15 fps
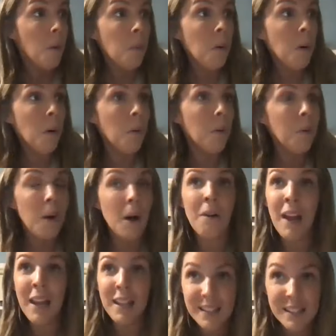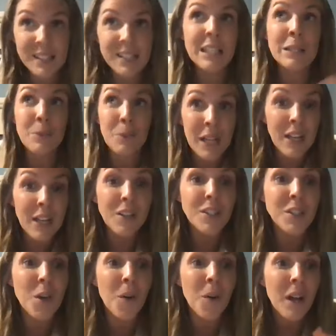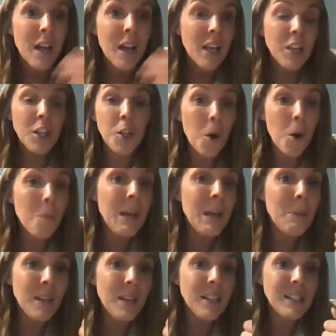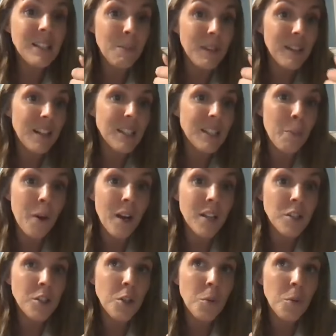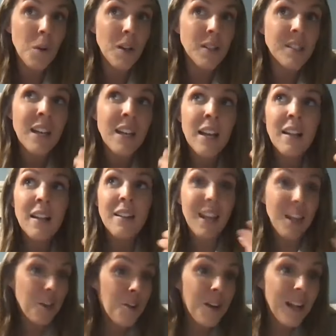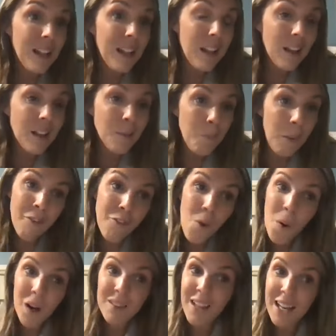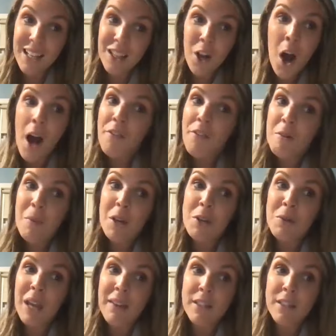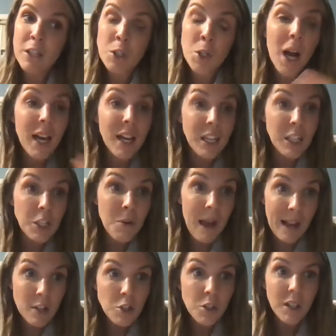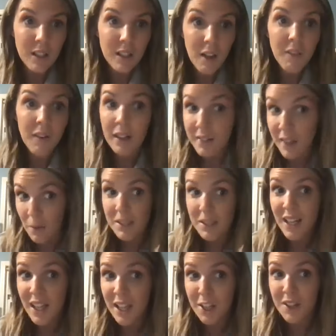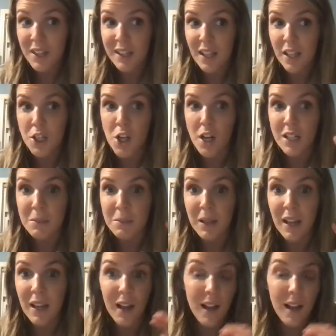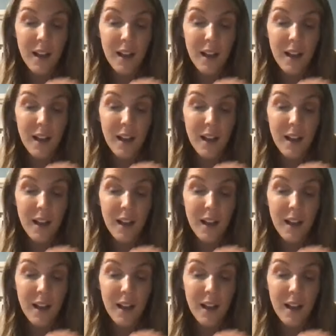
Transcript: whoo, all right, this is real. So, maybe something that surprised you was that you didn't before like the coffee, but you gave it a try and you actually love it. That was another thing that shocked me,